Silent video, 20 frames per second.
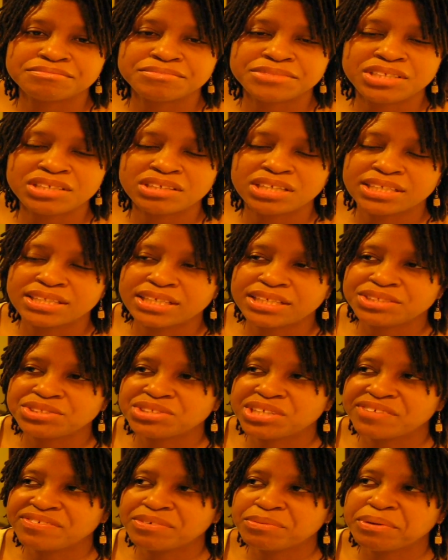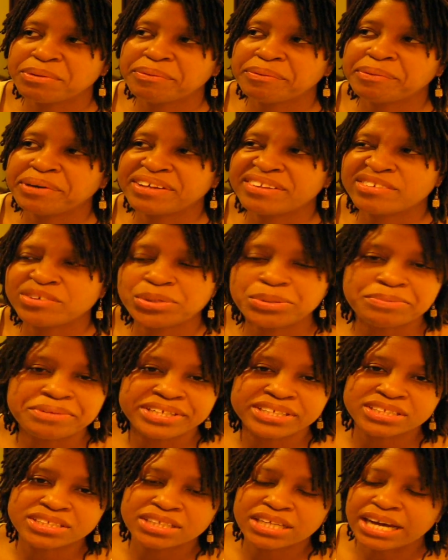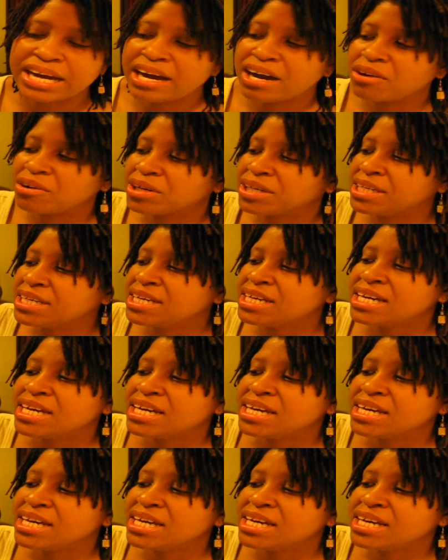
you know, let that dry for maybe about 30 minutes, an hour,